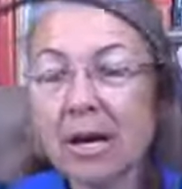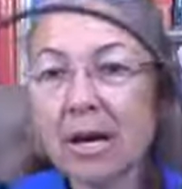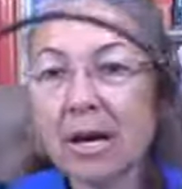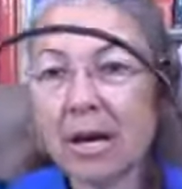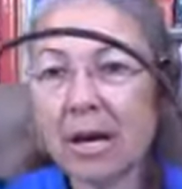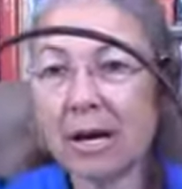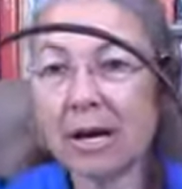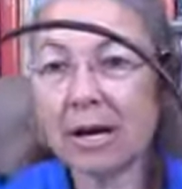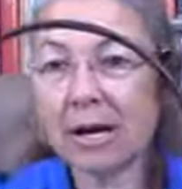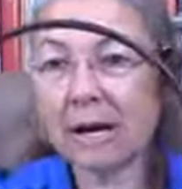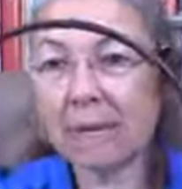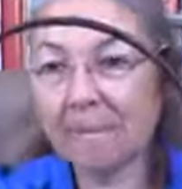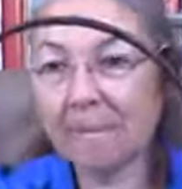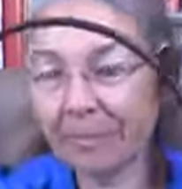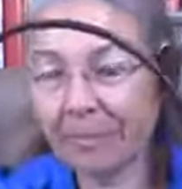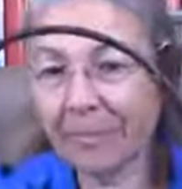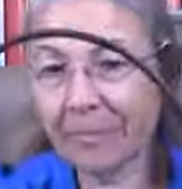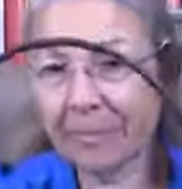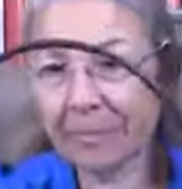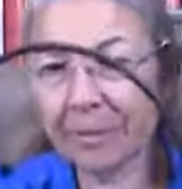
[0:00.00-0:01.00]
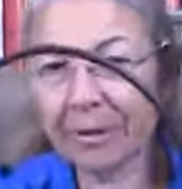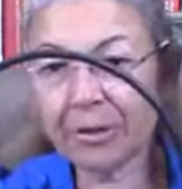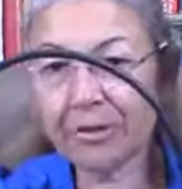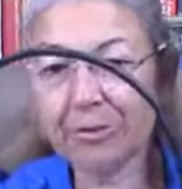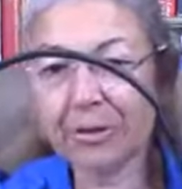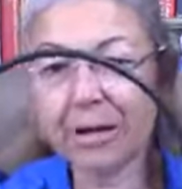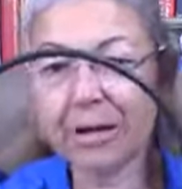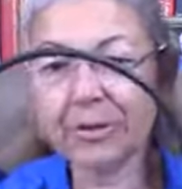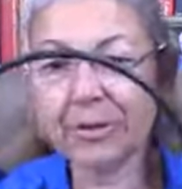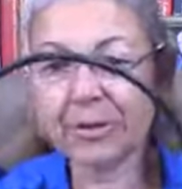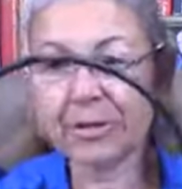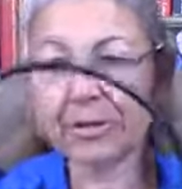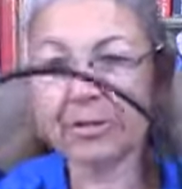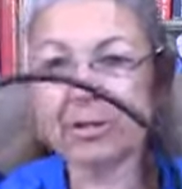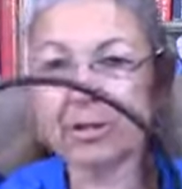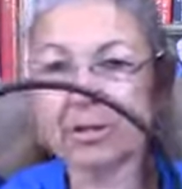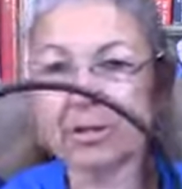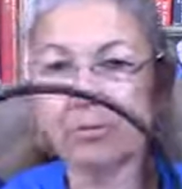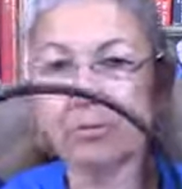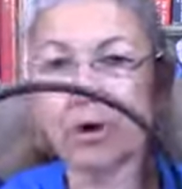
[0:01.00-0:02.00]
Um, but the, and this is
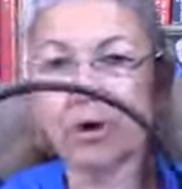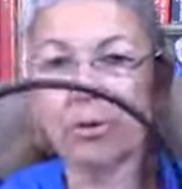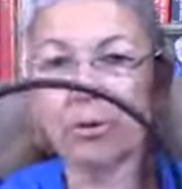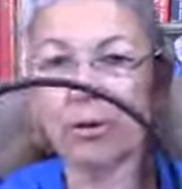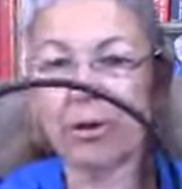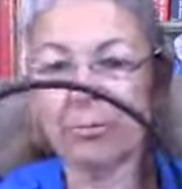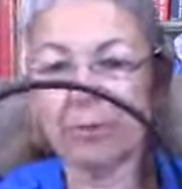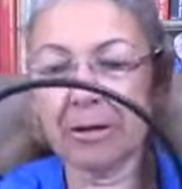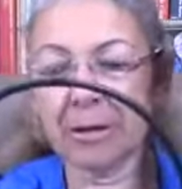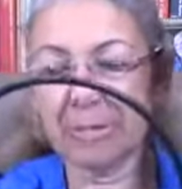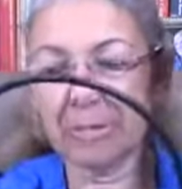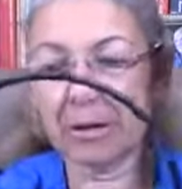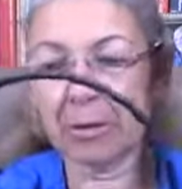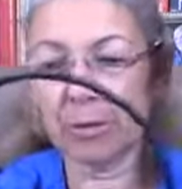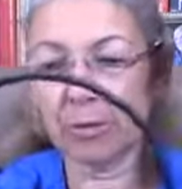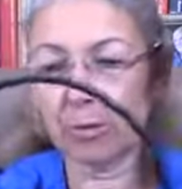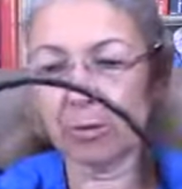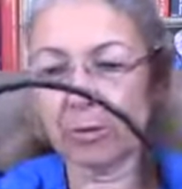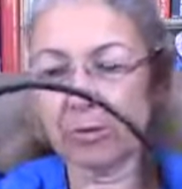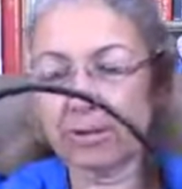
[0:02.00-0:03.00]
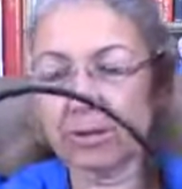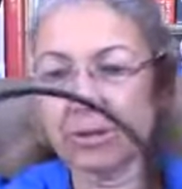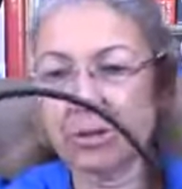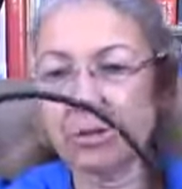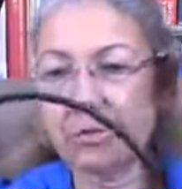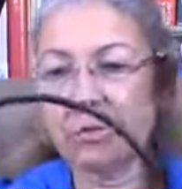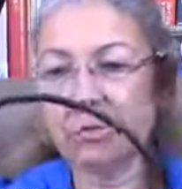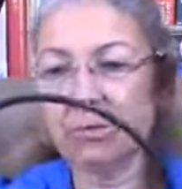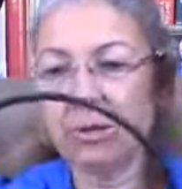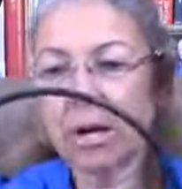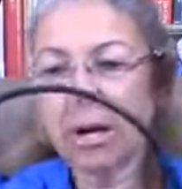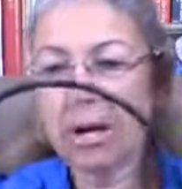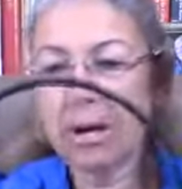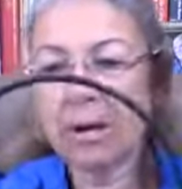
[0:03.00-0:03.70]
a small one. They make bigger ones too.